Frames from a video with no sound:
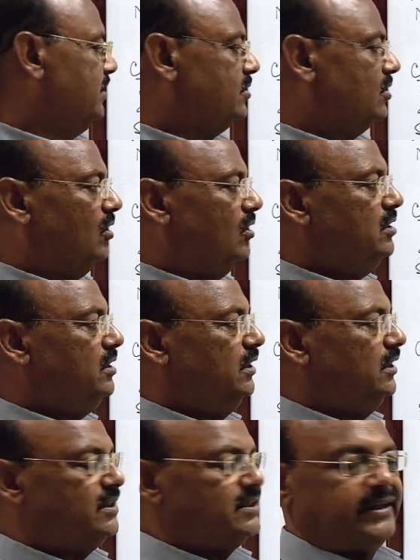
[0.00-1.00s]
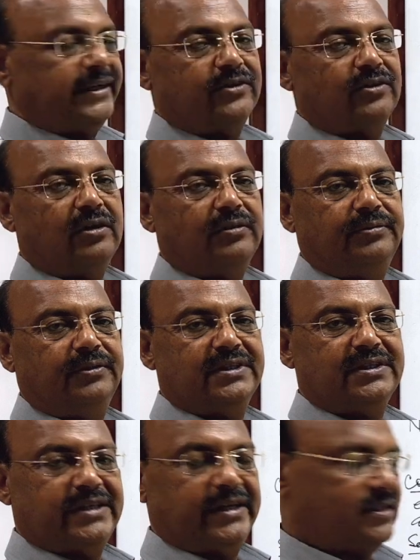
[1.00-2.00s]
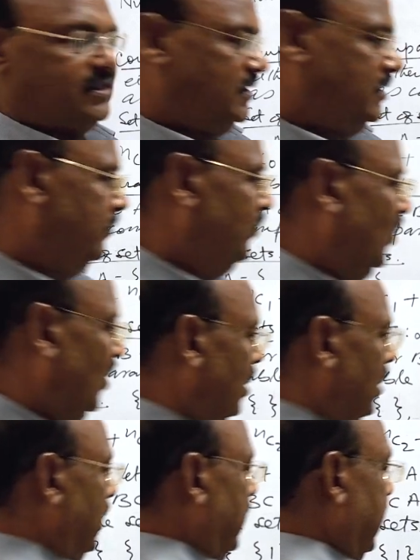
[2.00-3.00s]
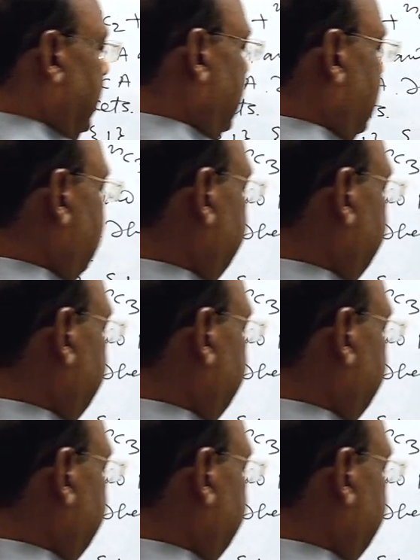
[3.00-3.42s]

called set of sets. Here